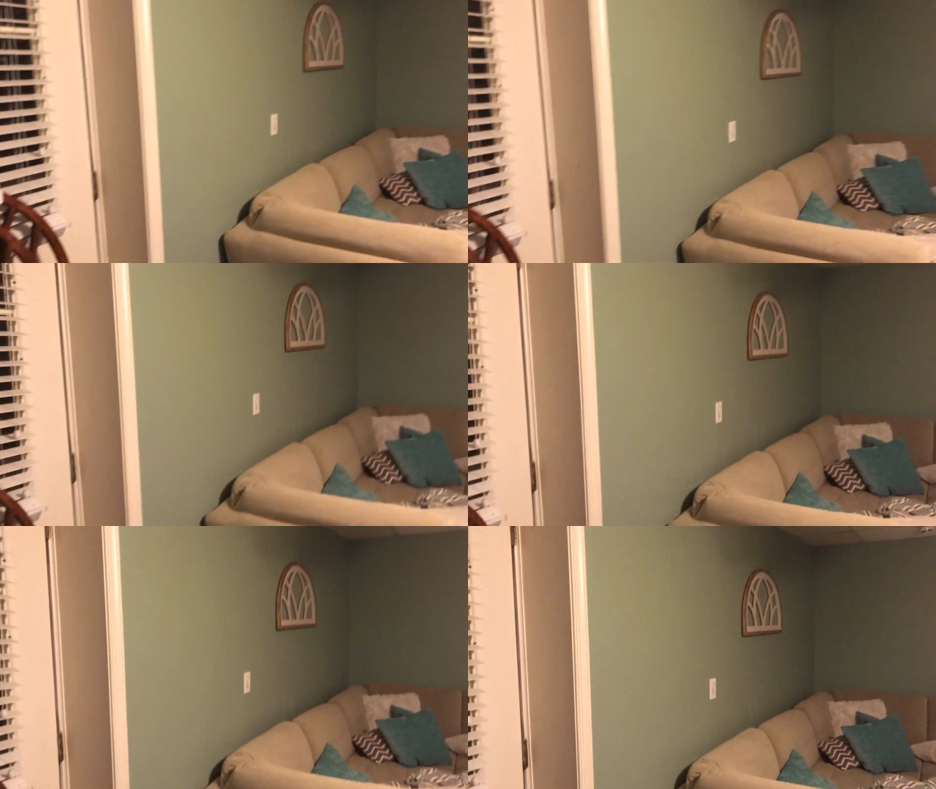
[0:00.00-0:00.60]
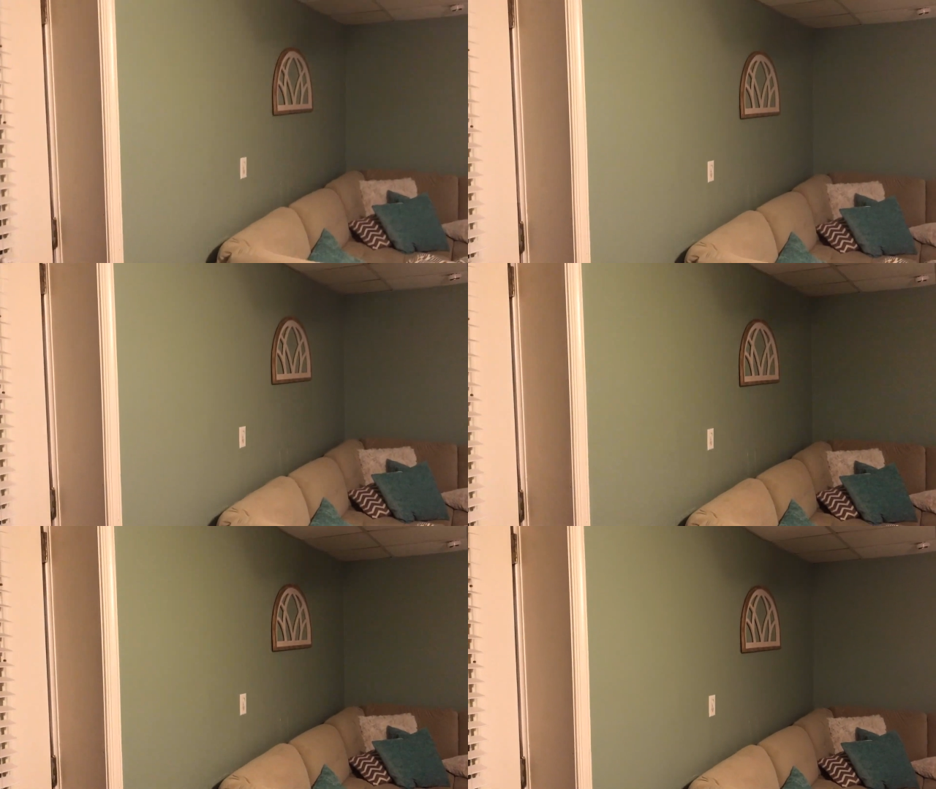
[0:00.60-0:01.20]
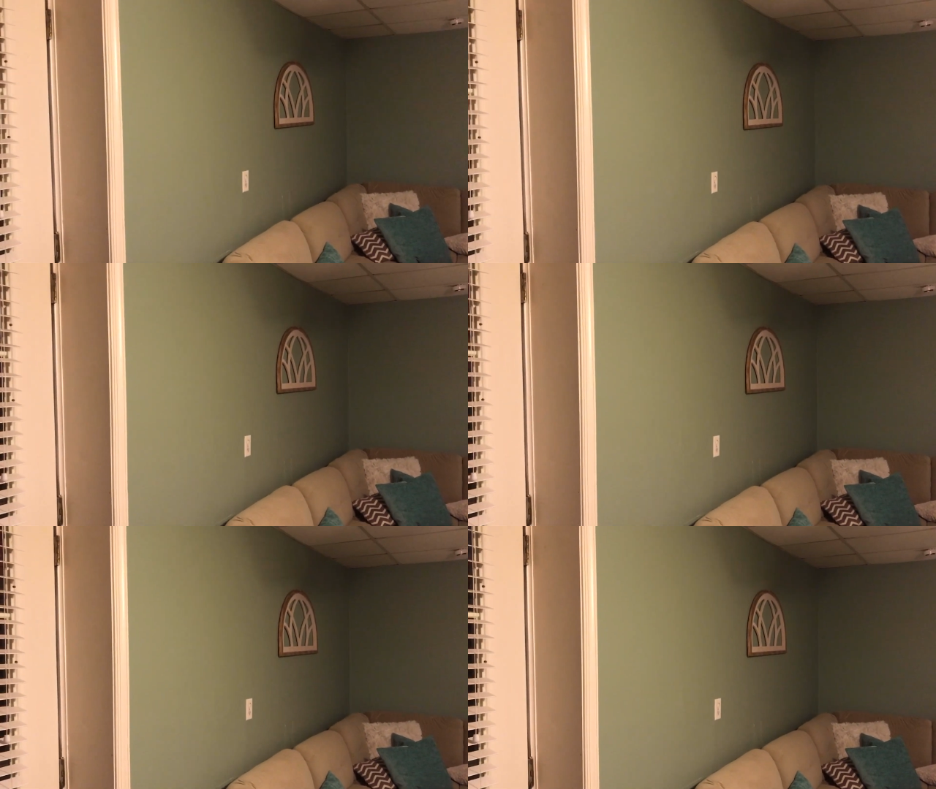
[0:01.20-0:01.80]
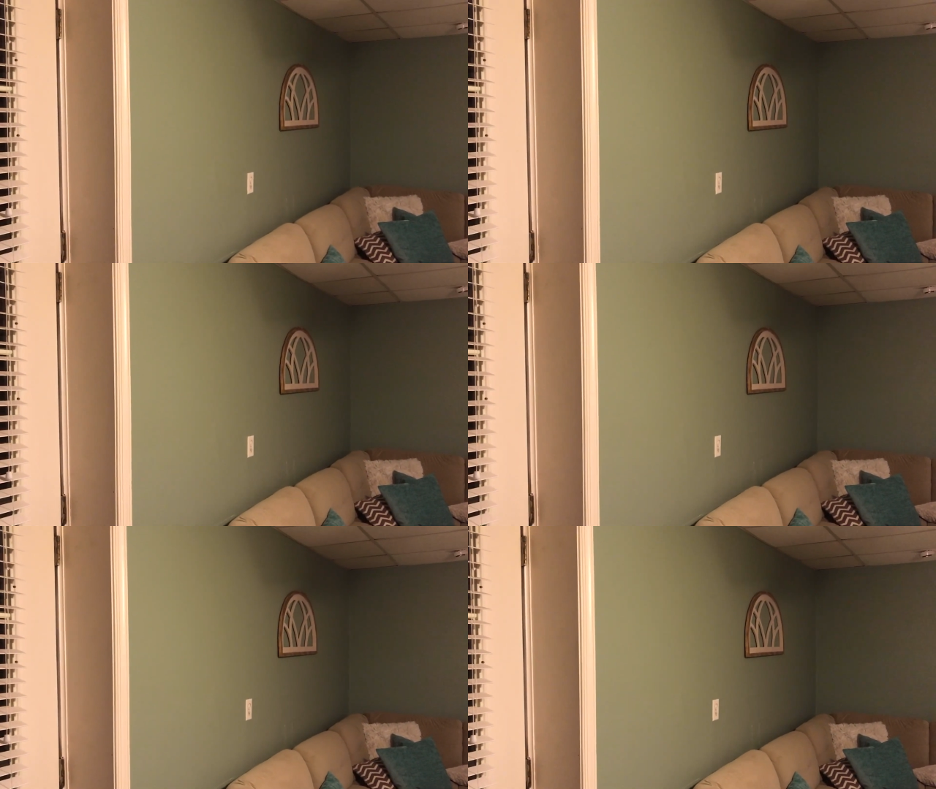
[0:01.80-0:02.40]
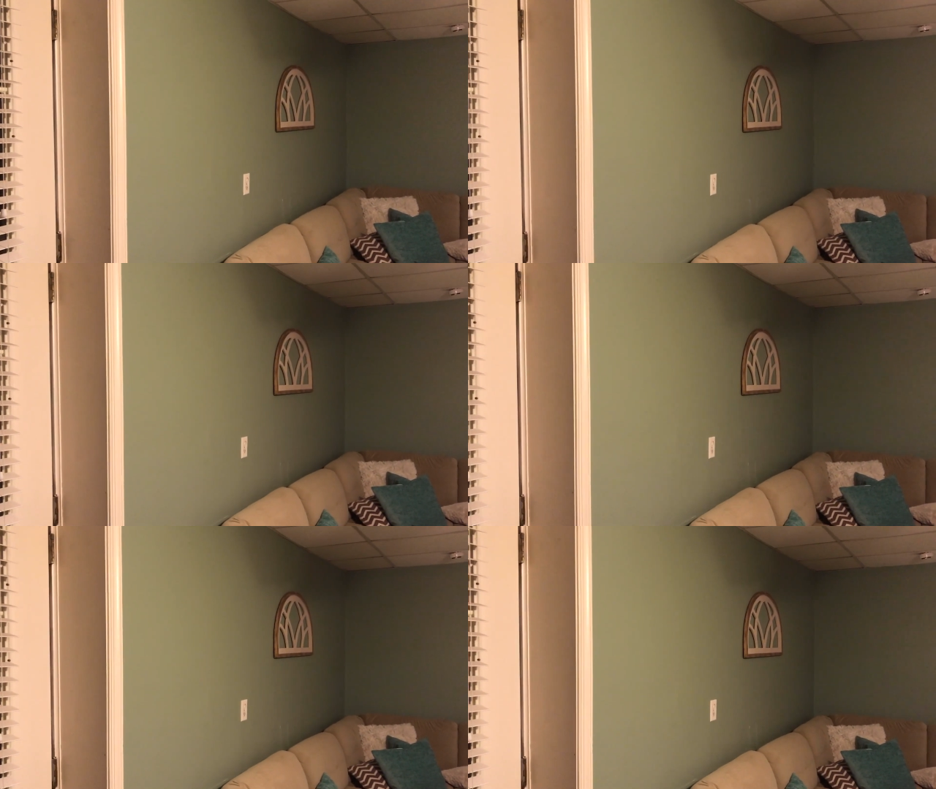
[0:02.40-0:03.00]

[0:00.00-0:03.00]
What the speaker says: Nobody's mouth can be seen.